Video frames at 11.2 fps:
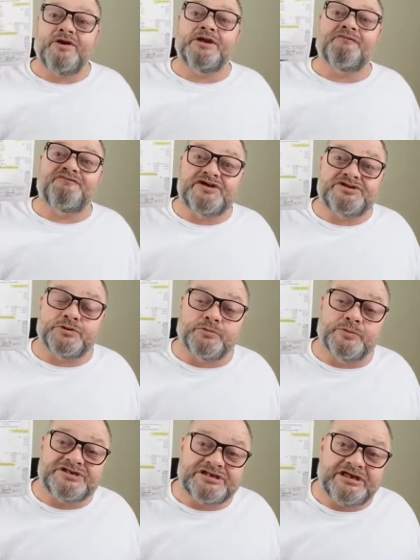you an official
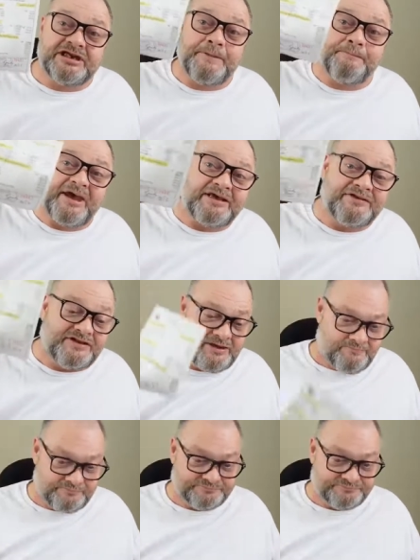receipt and paid them.